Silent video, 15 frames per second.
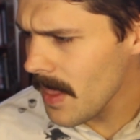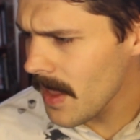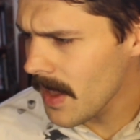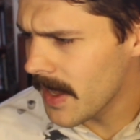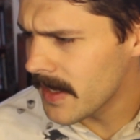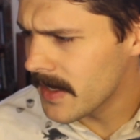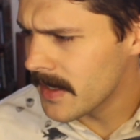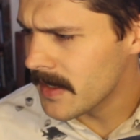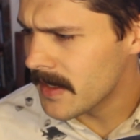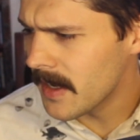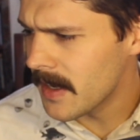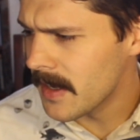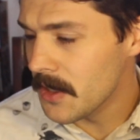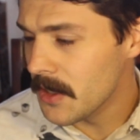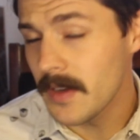And
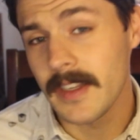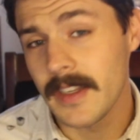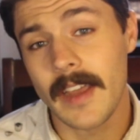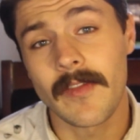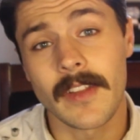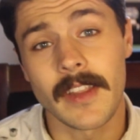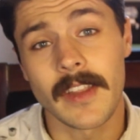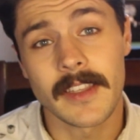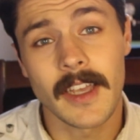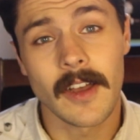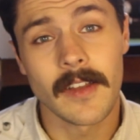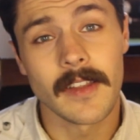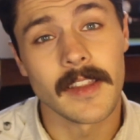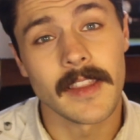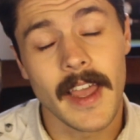you can definitely
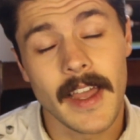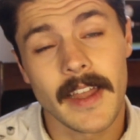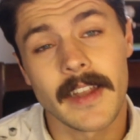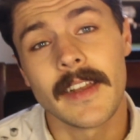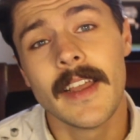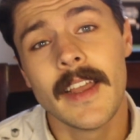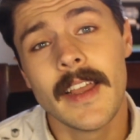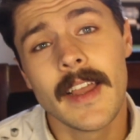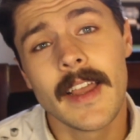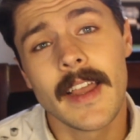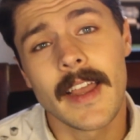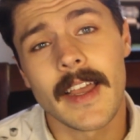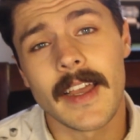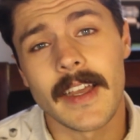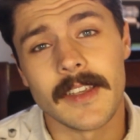tell that
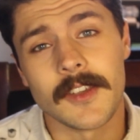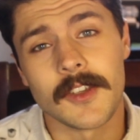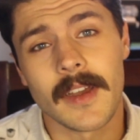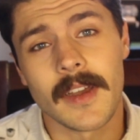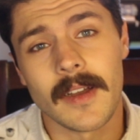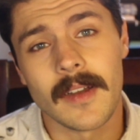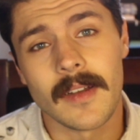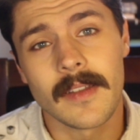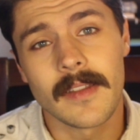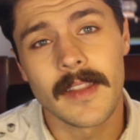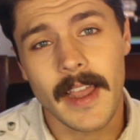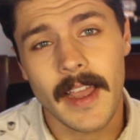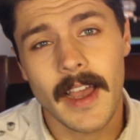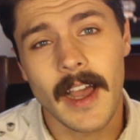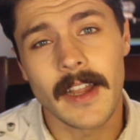has
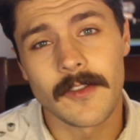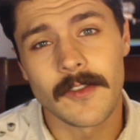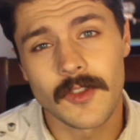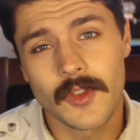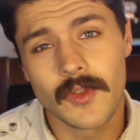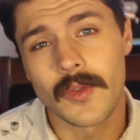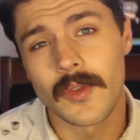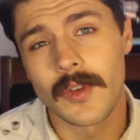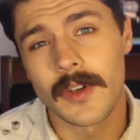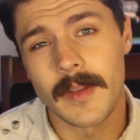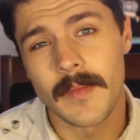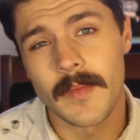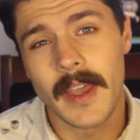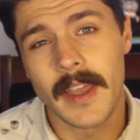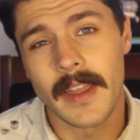that kind of
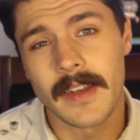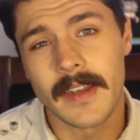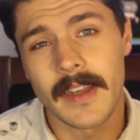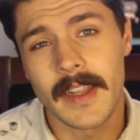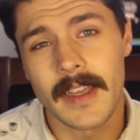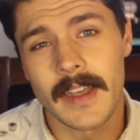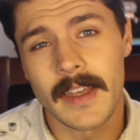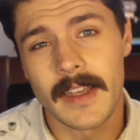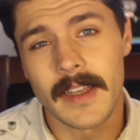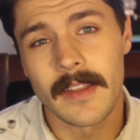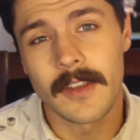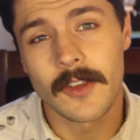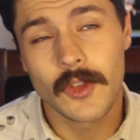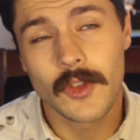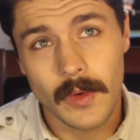stories
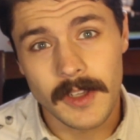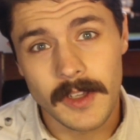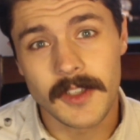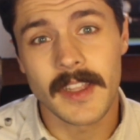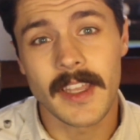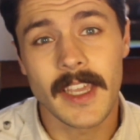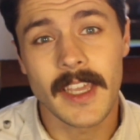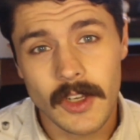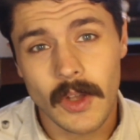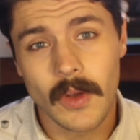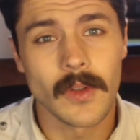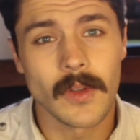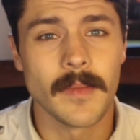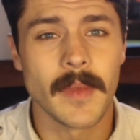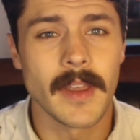that he
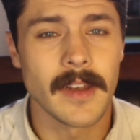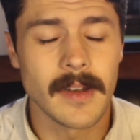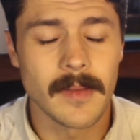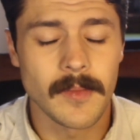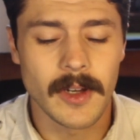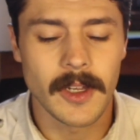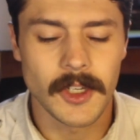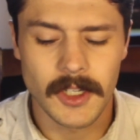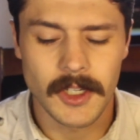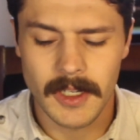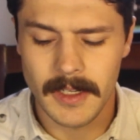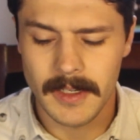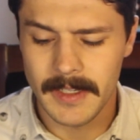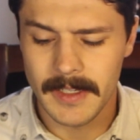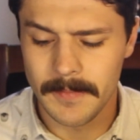told made an impression
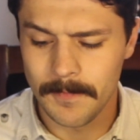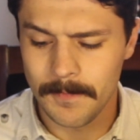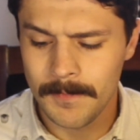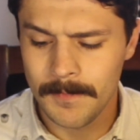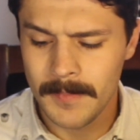on him.